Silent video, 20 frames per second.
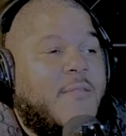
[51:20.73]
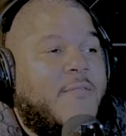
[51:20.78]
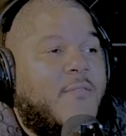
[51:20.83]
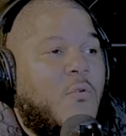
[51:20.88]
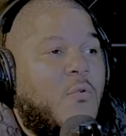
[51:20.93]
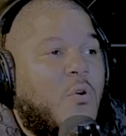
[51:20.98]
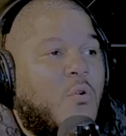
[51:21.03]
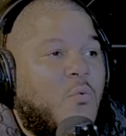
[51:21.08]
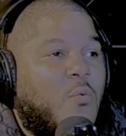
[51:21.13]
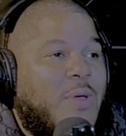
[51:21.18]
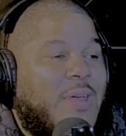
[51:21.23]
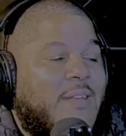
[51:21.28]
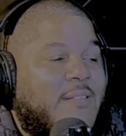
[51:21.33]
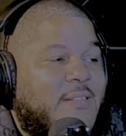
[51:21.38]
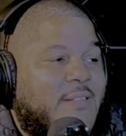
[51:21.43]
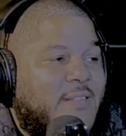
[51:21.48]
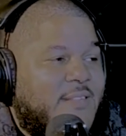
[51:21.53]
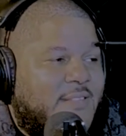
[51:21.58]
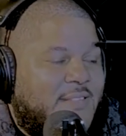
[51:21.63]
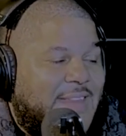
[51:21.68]
for a
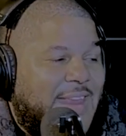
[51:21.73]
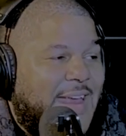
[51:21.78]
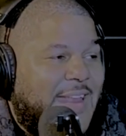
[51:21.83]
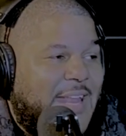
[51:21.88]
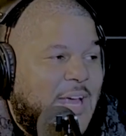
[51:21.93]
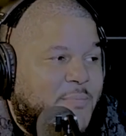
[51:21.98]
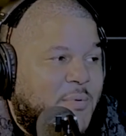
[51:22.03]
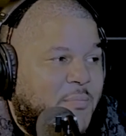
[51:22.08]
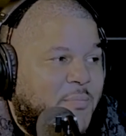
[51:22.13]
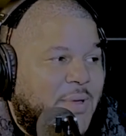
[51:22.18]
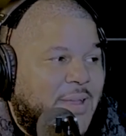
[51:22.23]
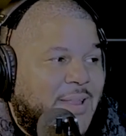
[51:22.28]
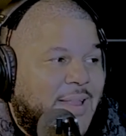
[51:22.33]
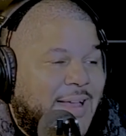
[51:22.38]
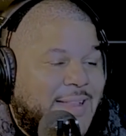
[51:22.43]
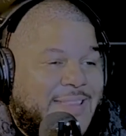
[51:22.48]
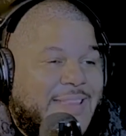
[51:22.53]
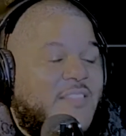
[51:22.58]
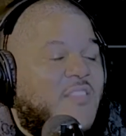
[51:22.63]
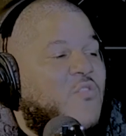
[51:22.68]
reason to stand up and be
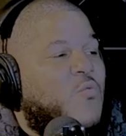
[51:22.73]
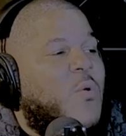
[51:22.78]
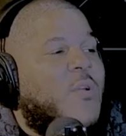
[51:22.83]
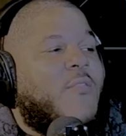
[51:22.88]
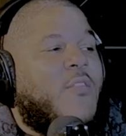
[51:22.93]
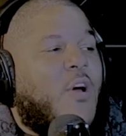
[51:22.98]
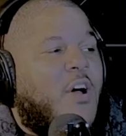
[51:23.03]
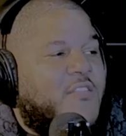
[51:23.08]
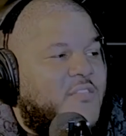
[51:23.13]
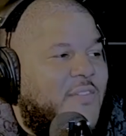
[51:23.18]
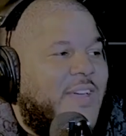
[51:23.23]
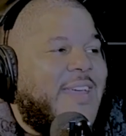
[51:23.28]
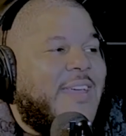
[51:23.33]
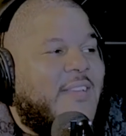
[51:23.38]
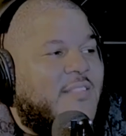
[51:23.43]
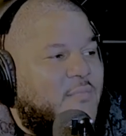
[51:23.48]
like, this is what Las Vegas